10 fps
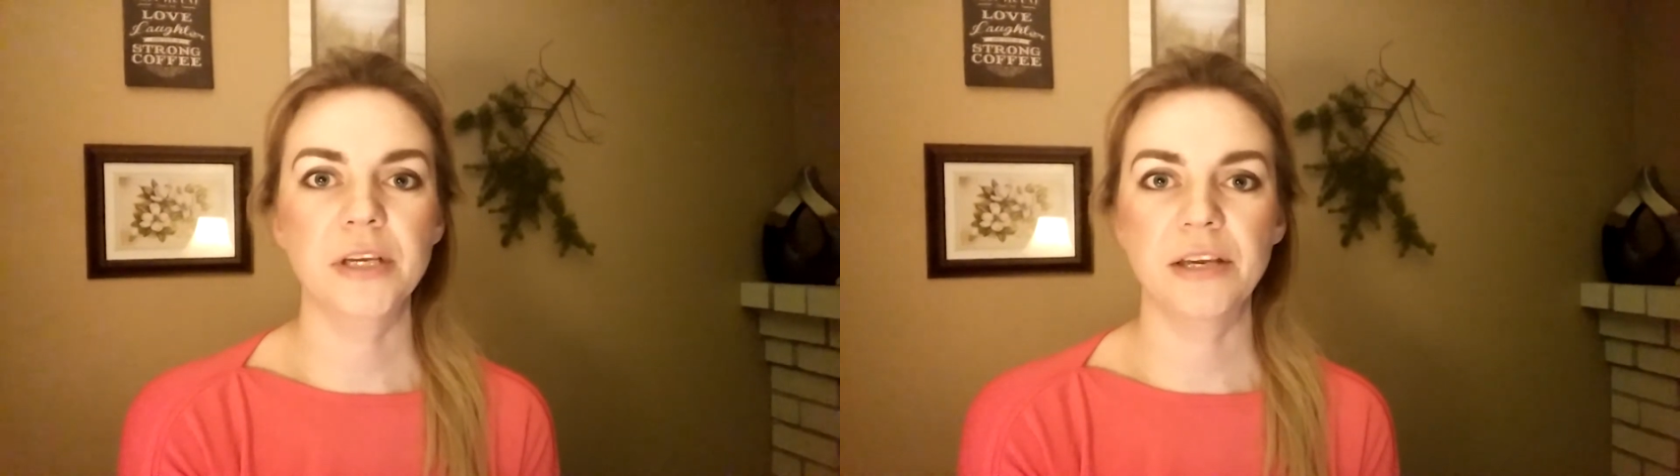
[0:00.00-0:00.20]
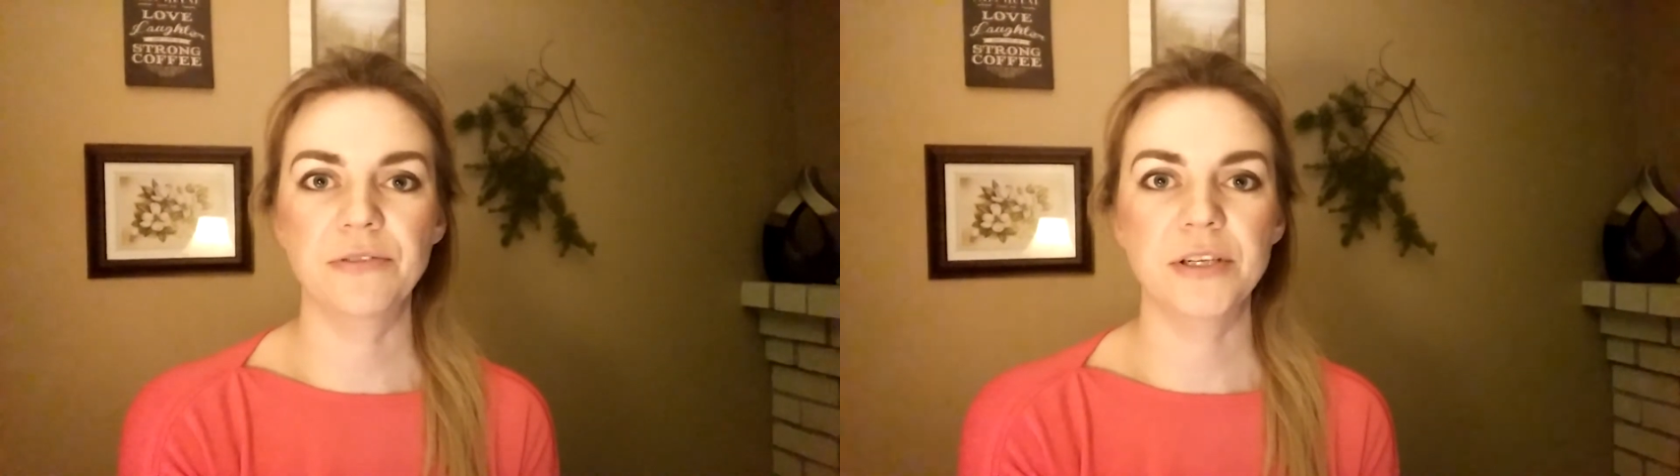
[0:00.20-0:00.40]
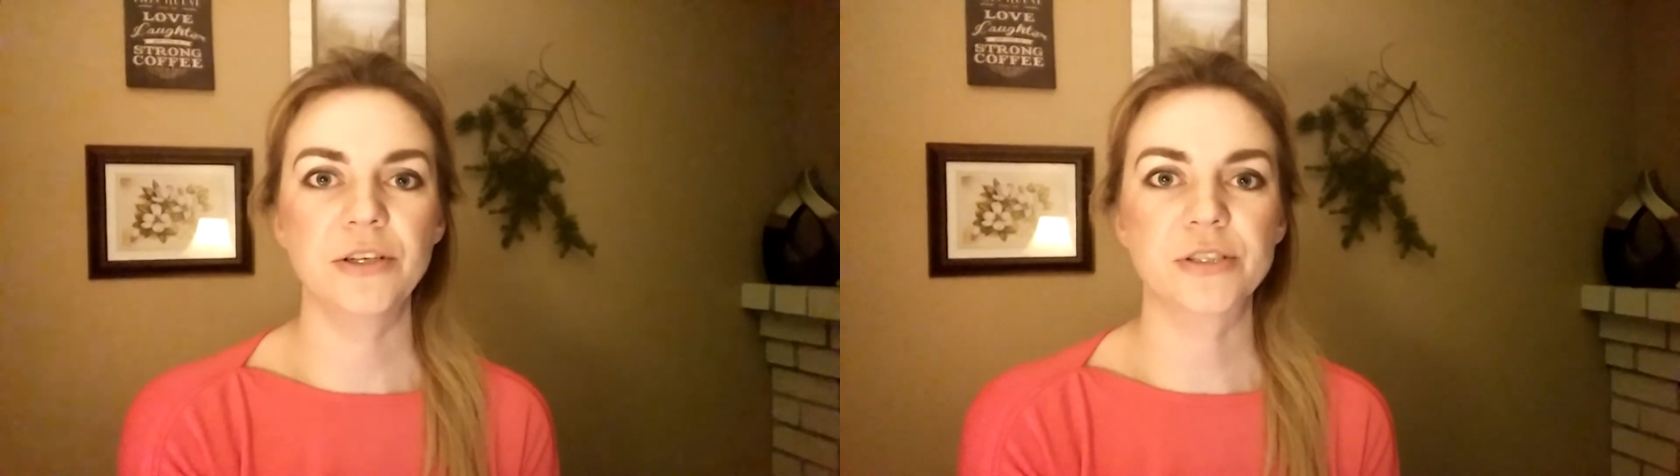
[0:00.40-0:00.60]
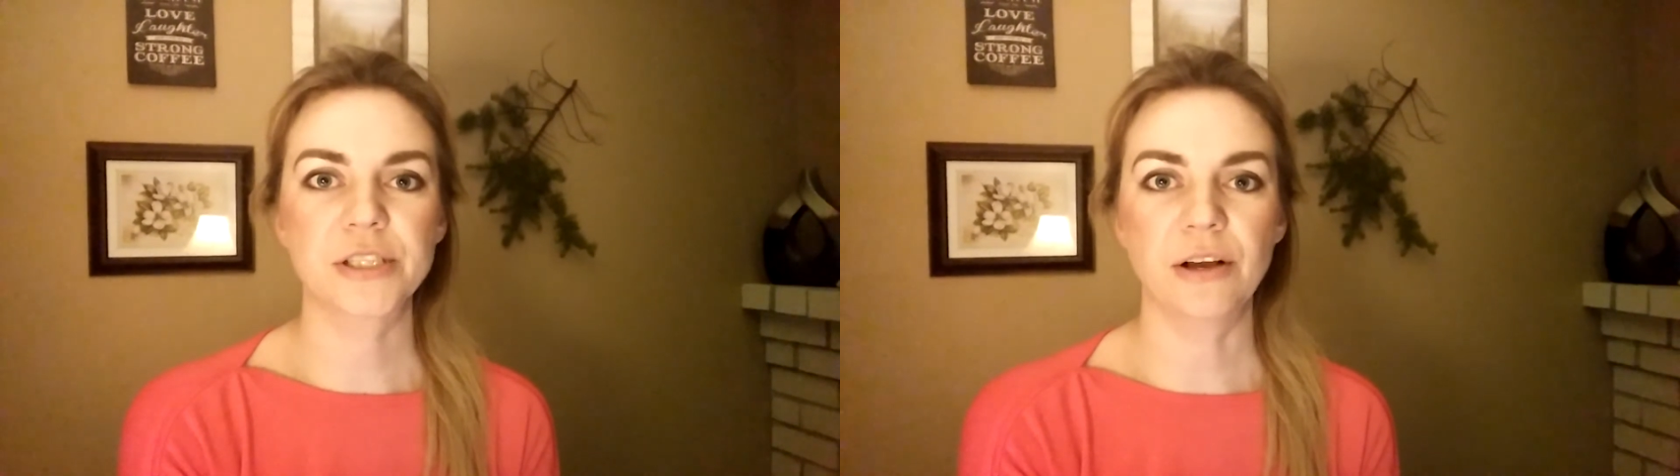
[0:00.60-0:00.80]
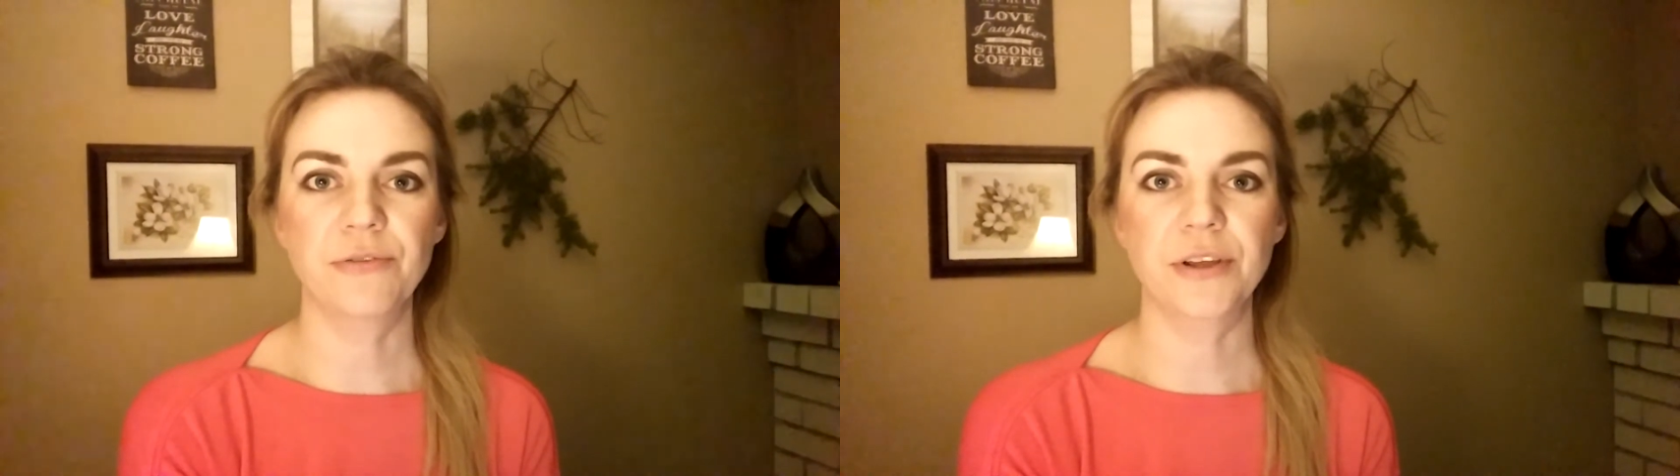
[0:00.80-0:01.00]
given
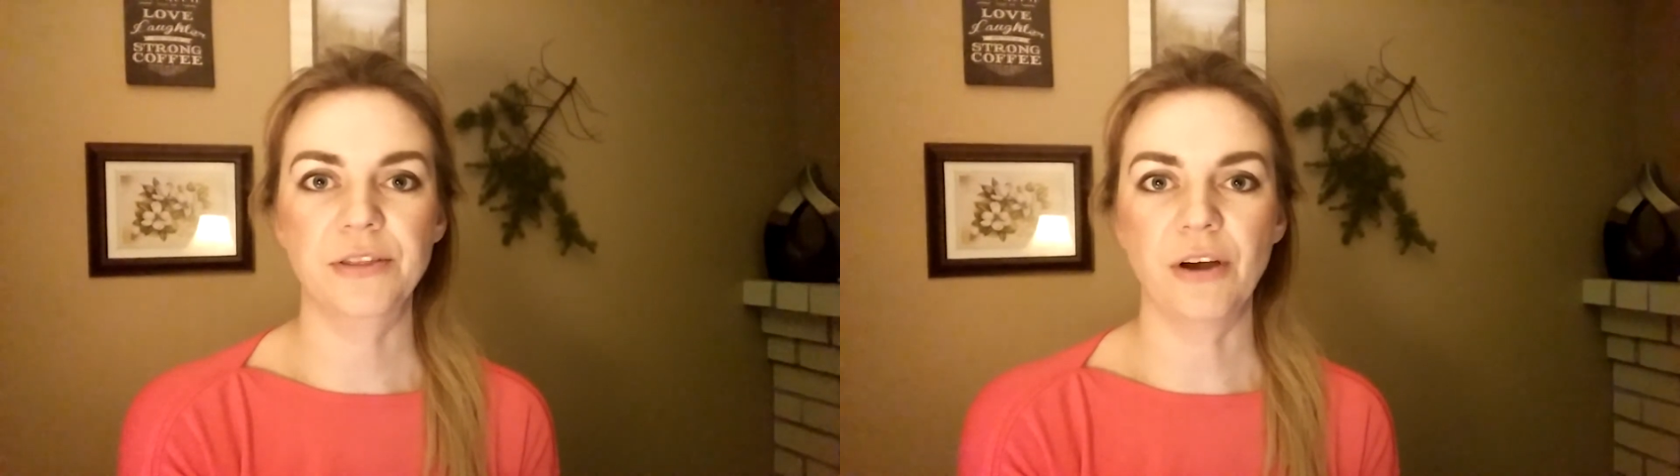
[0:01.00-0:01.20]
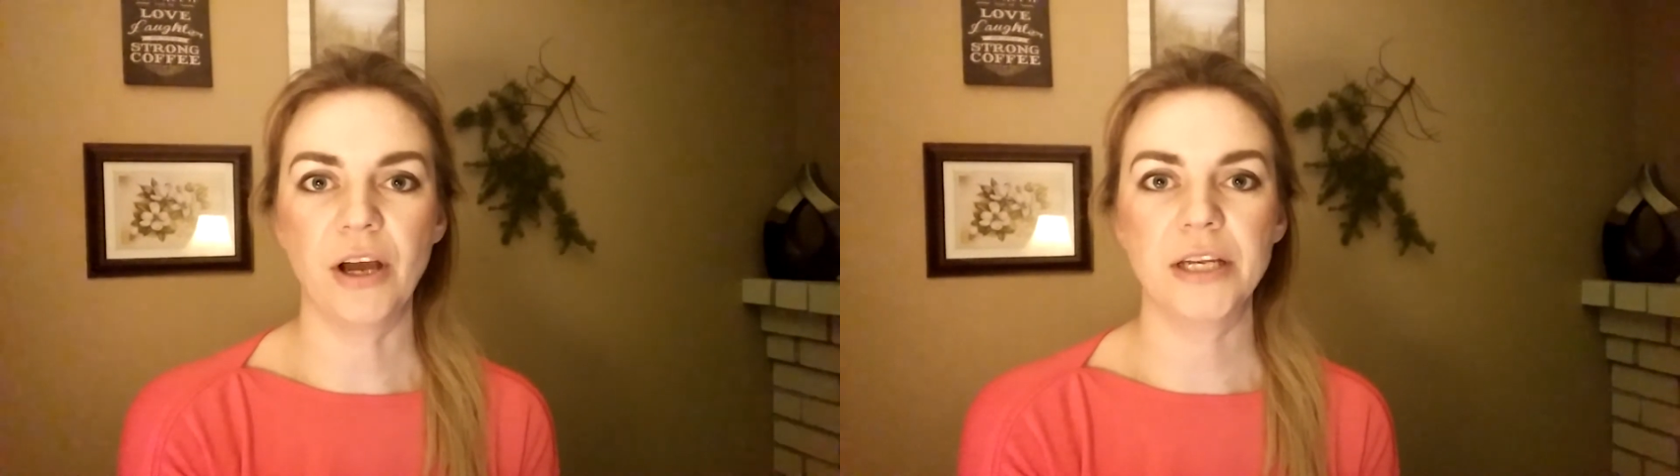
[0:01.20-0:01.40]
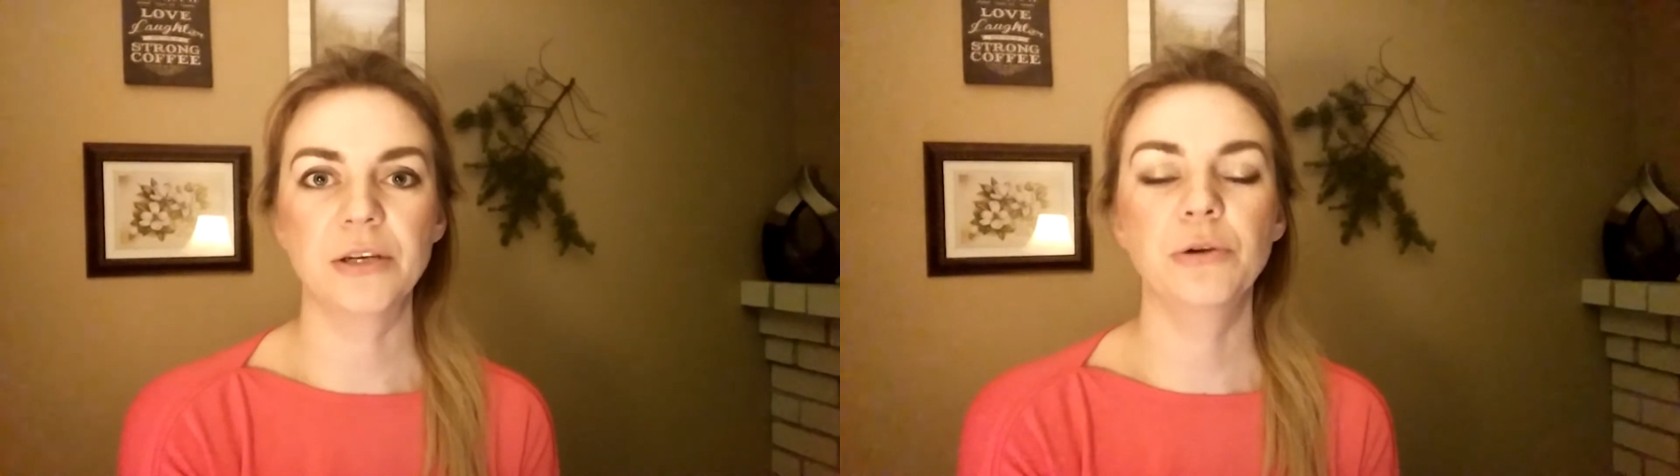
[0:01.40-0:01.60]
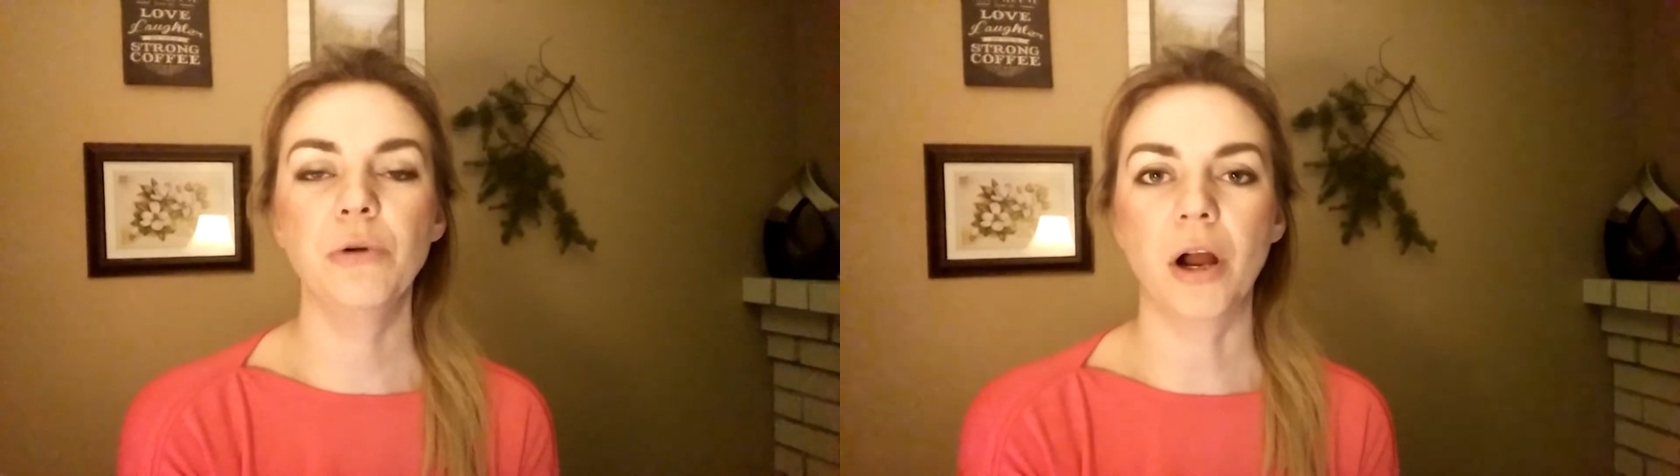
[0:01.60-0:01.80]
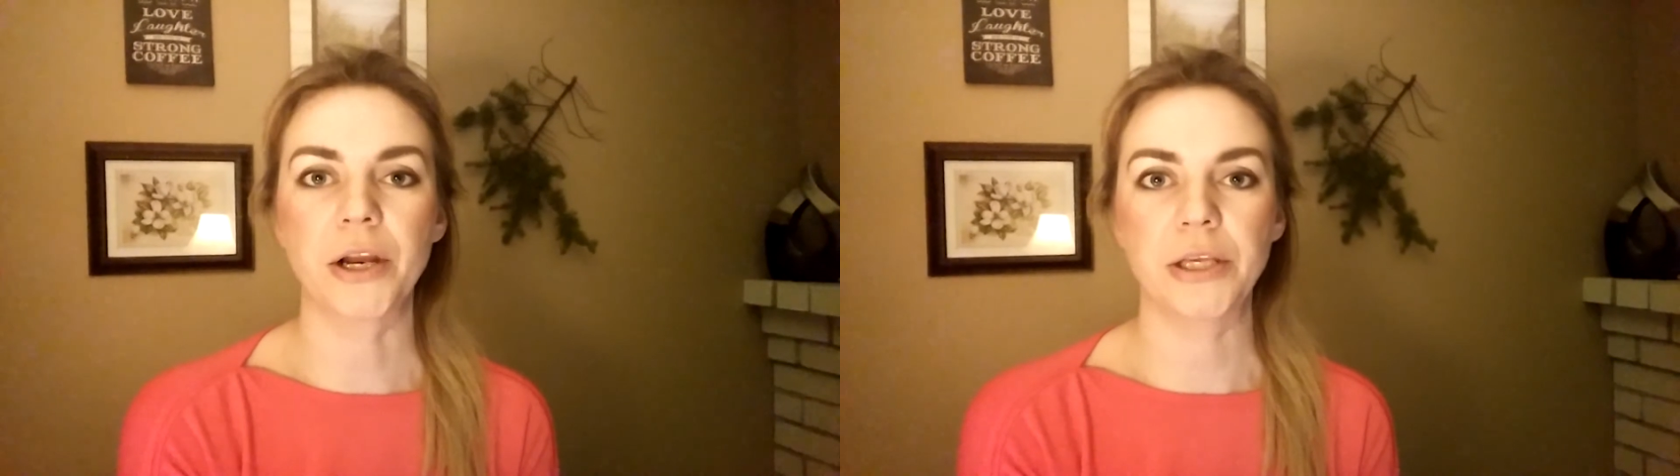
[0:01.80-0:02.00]
yourself a thought?
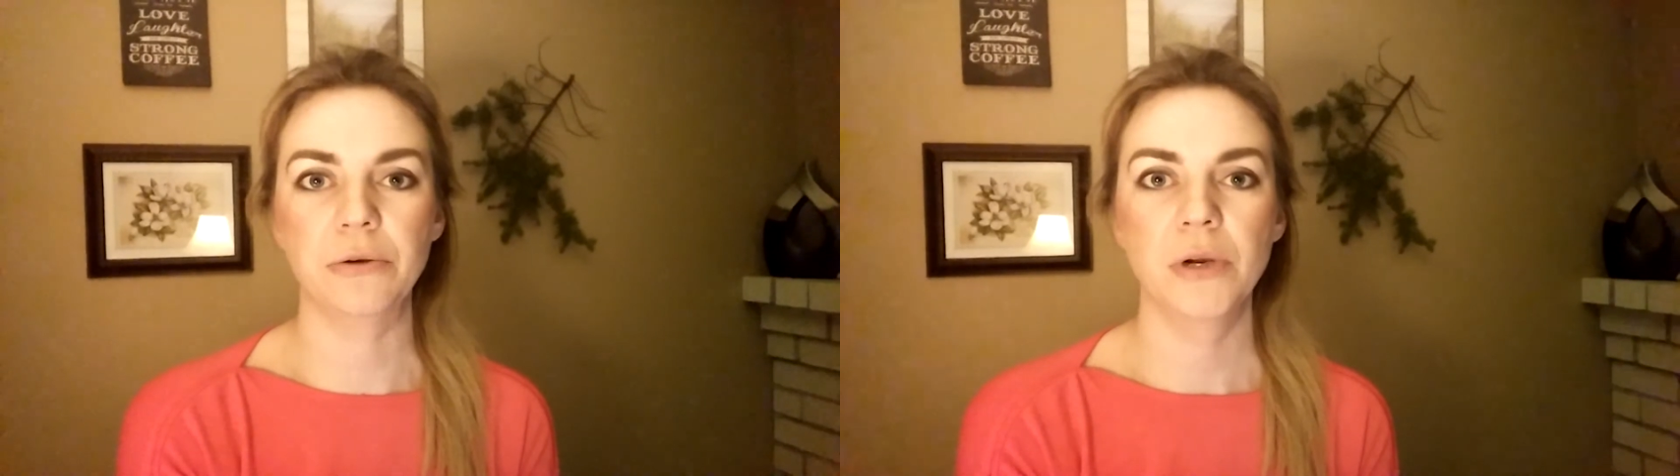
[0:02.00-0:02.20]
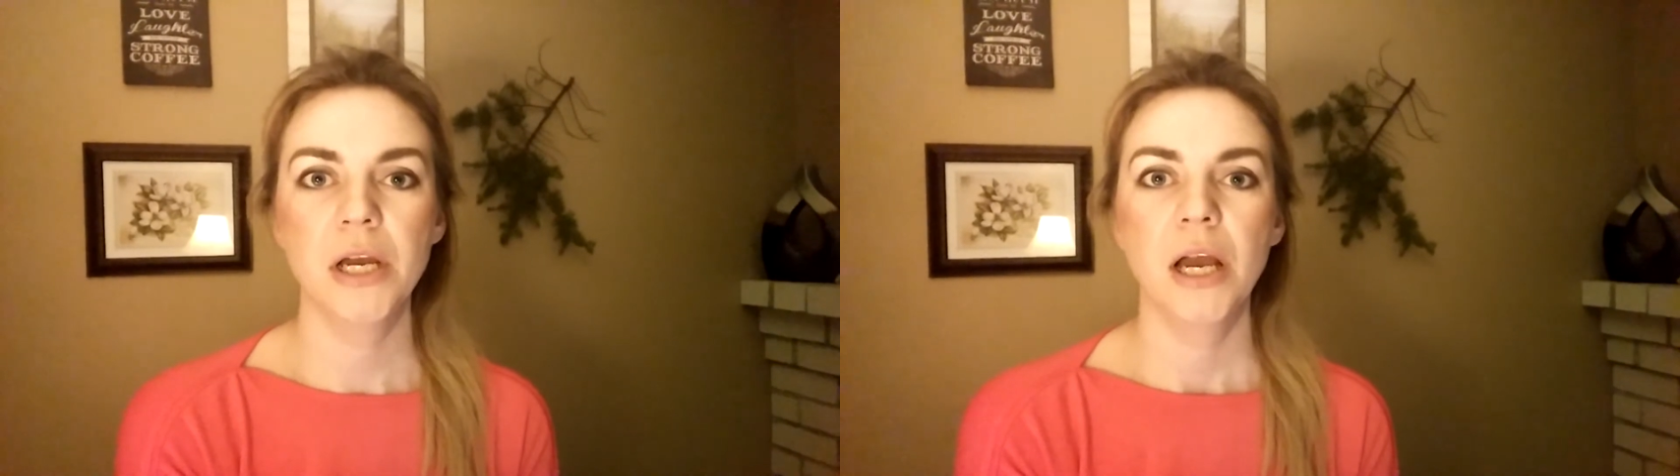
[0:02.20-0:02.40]
Who are you?